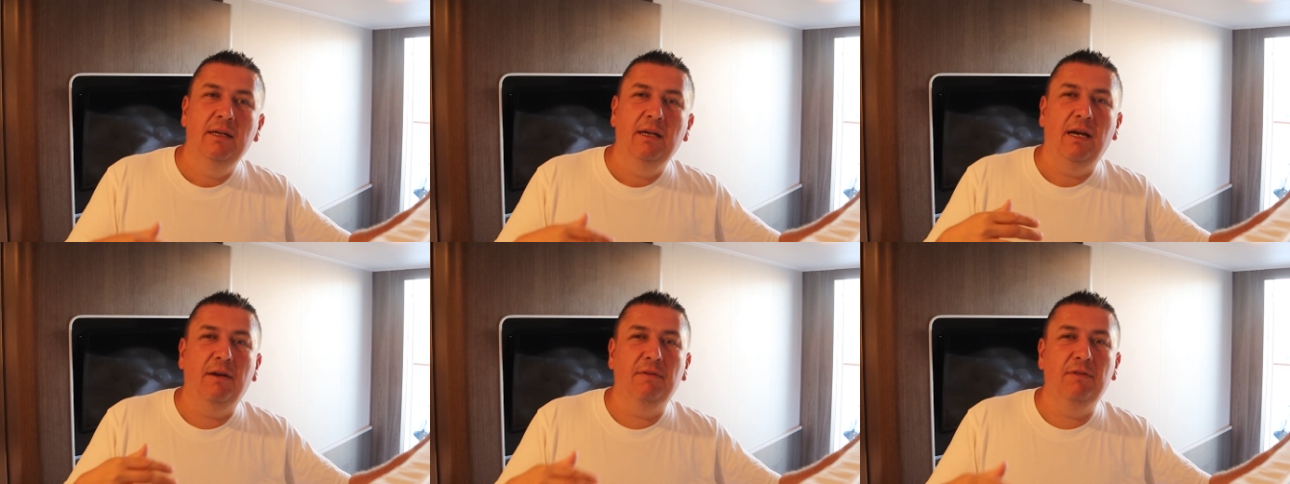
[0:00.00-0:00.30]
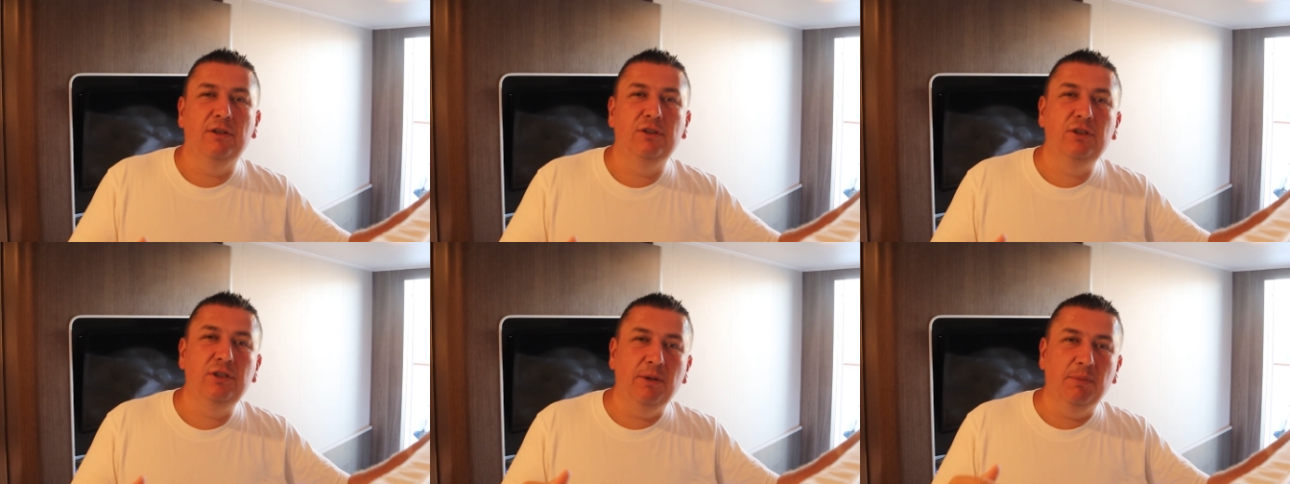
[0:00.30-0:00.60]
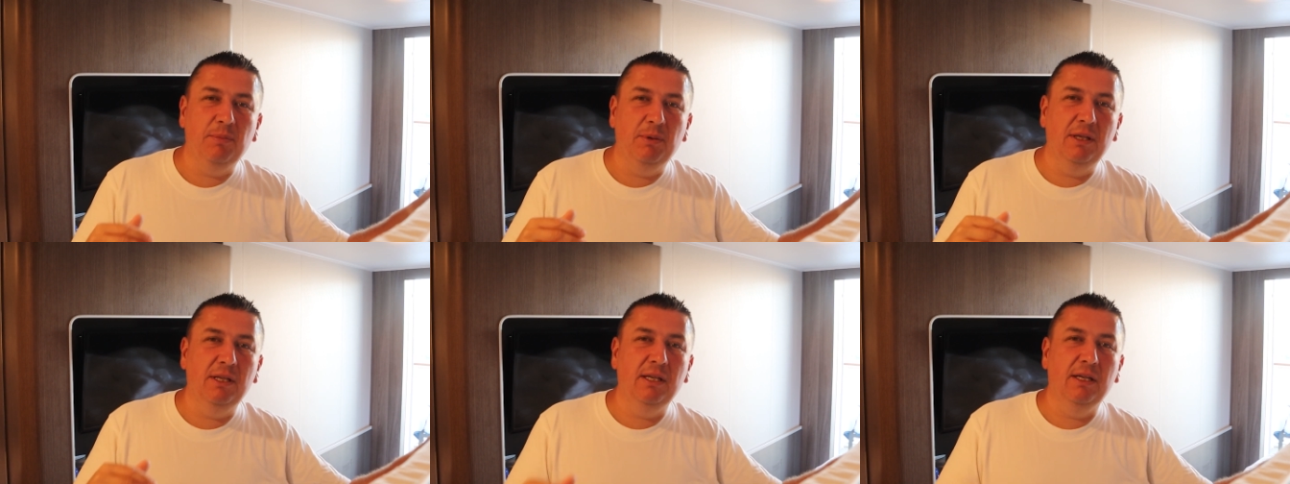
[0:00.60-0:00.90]
have the
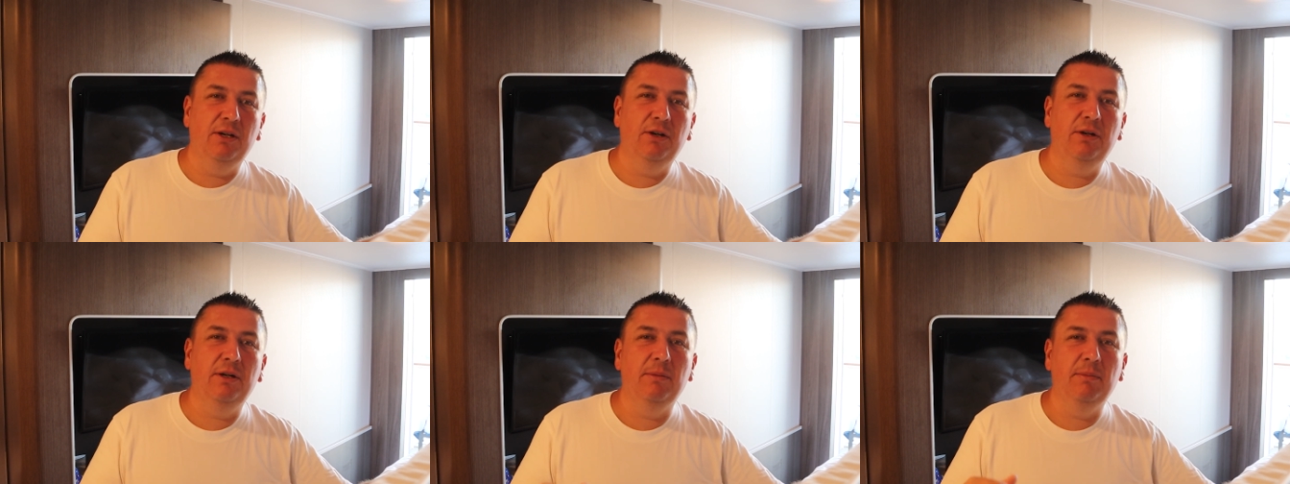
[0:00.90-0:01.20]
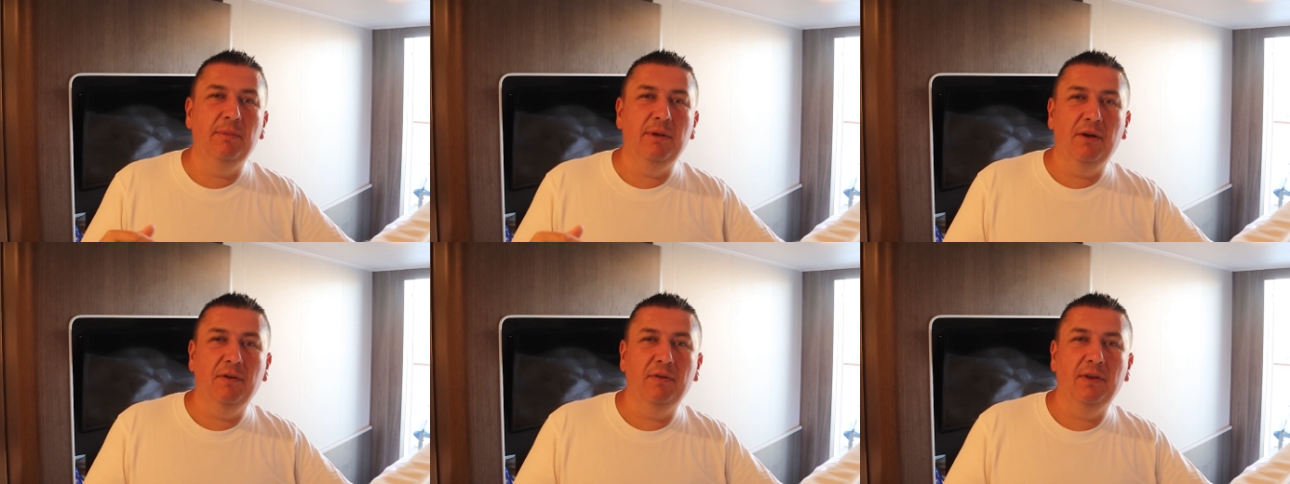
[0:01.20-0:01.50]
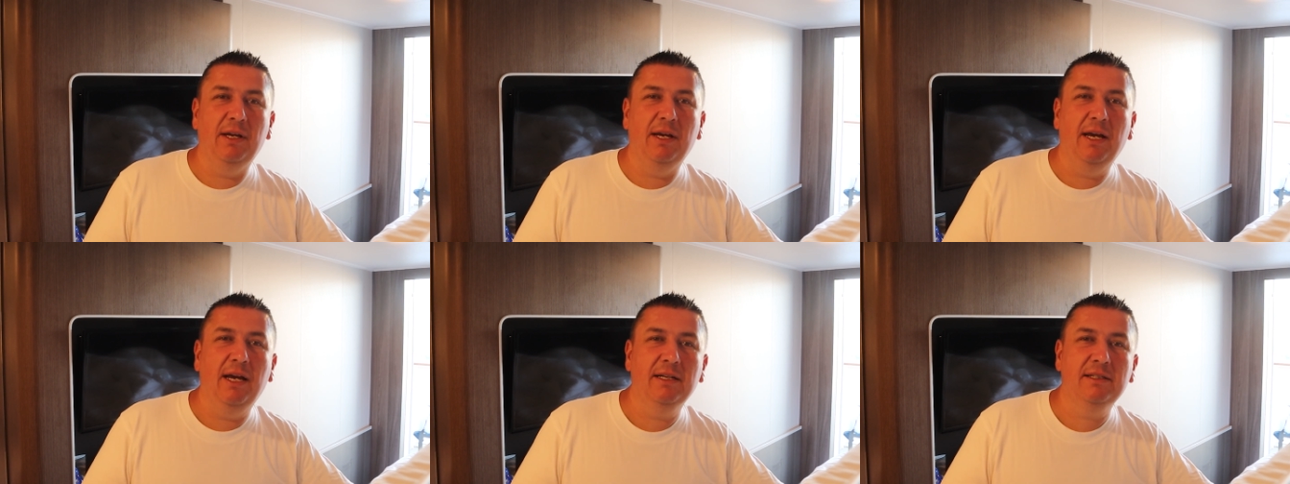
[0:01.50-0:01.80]
ship cleared and be able
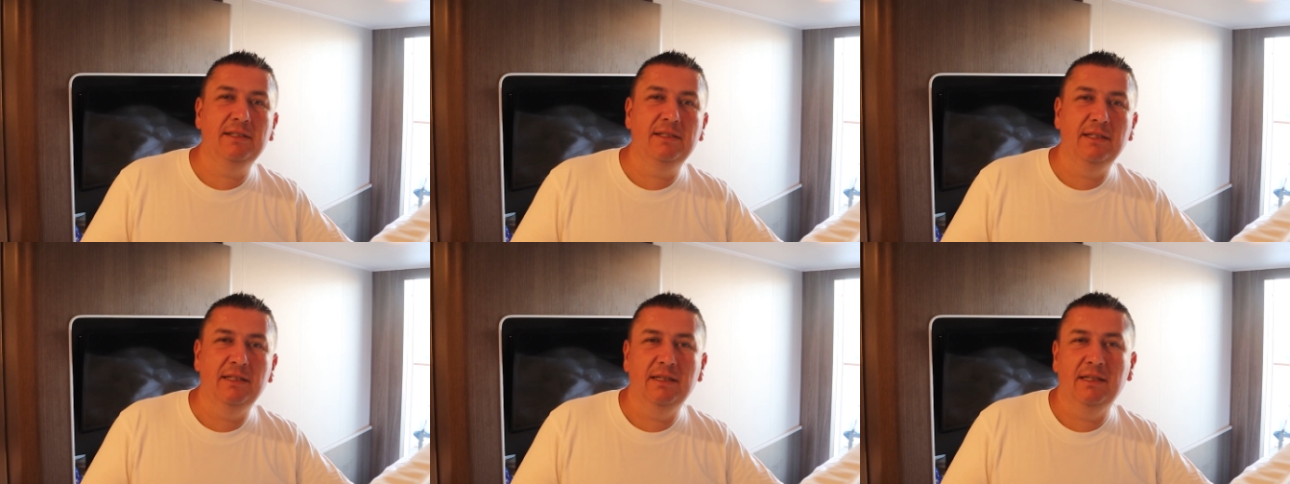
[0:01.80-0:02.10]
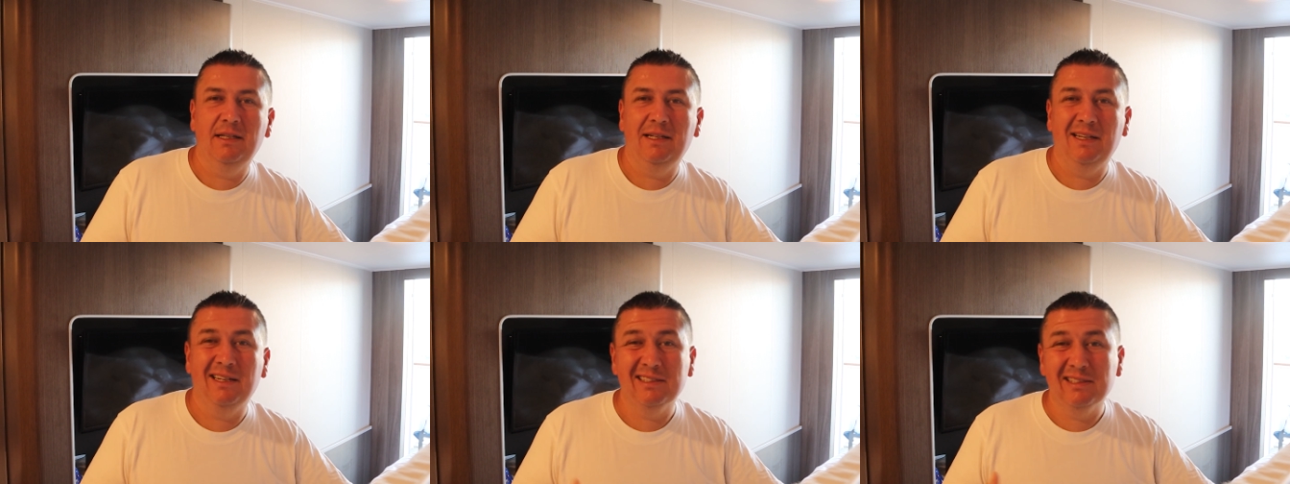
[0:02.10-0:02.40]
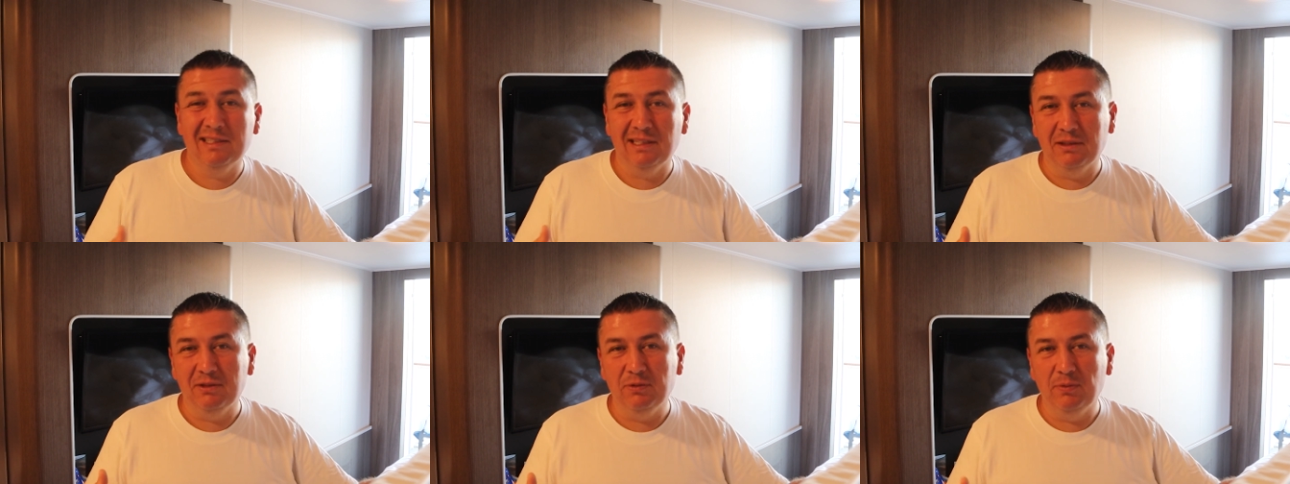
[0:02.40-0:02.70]
to exit in the next
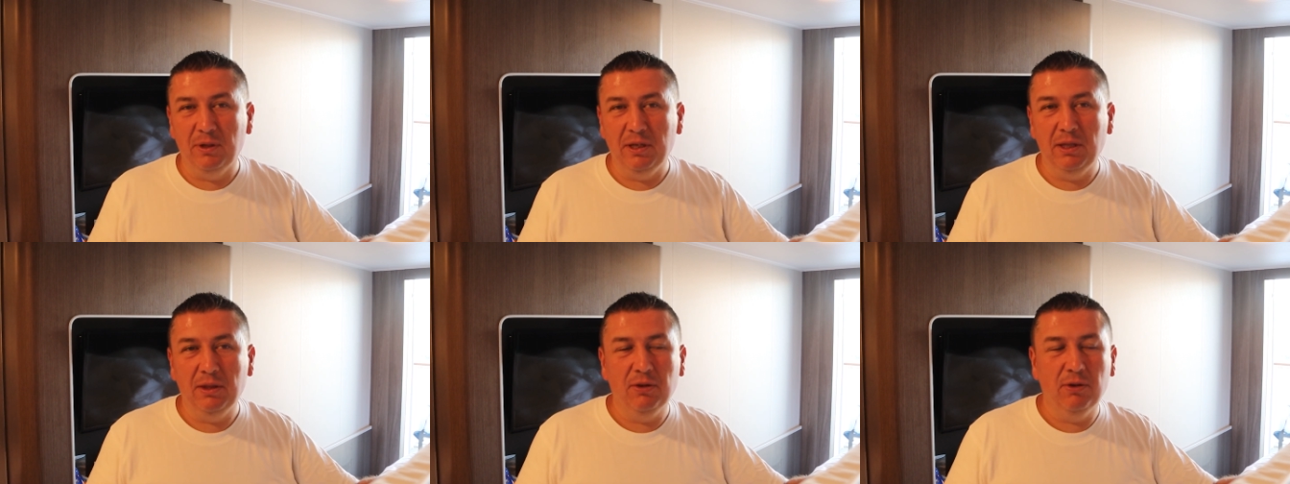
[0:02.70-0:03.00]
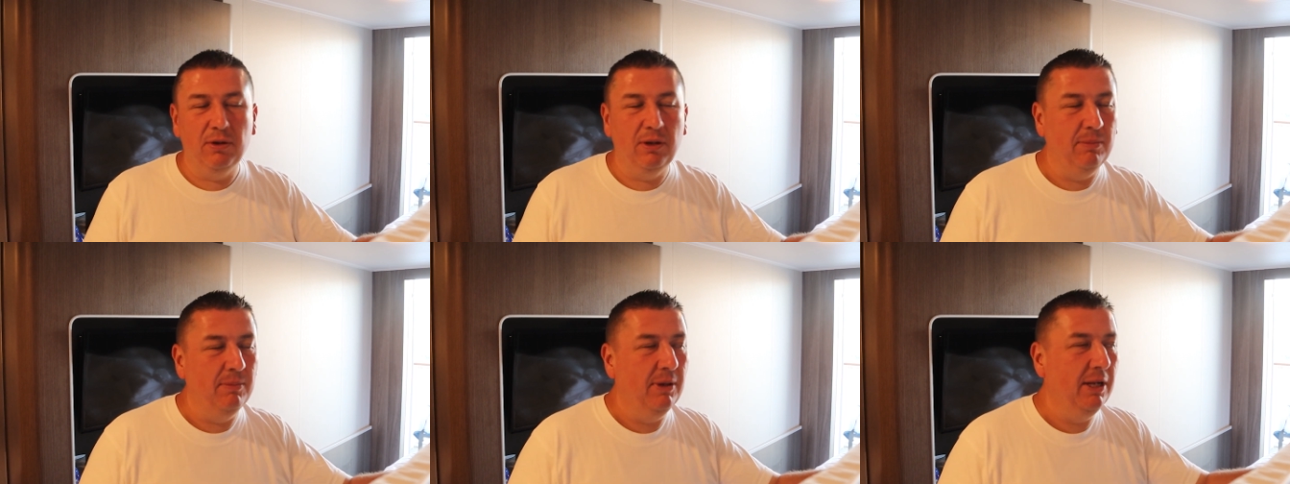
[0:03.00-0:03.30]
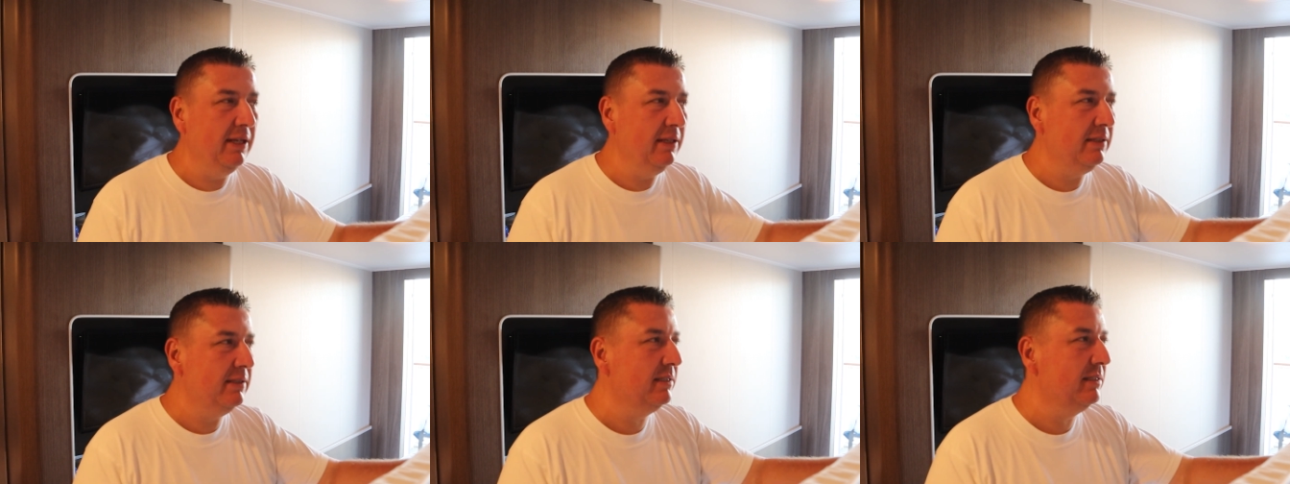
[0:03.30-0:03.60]
like 20-30
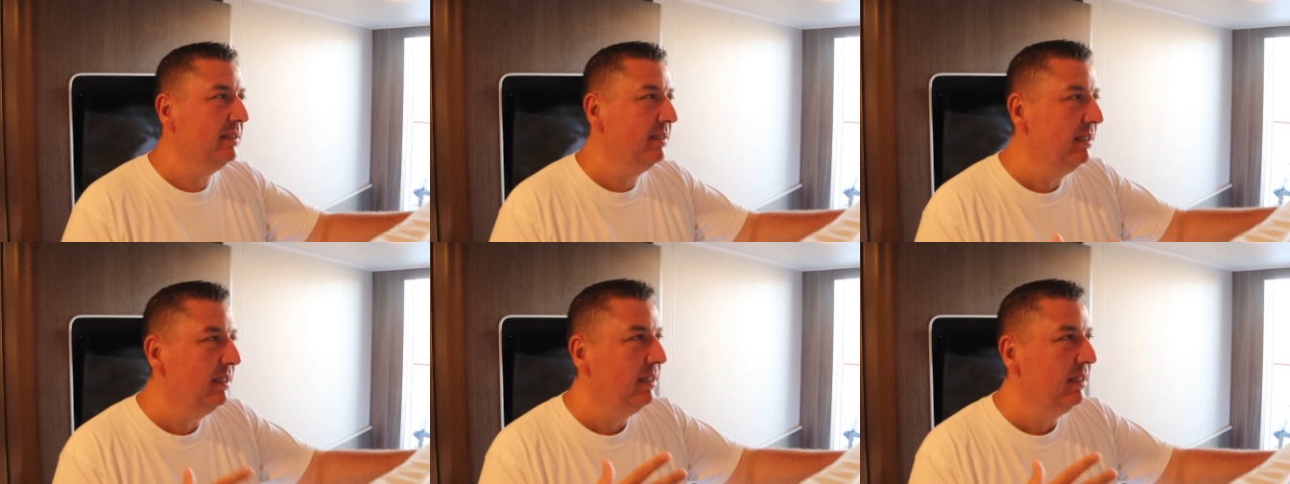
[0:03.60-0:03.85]
minutes.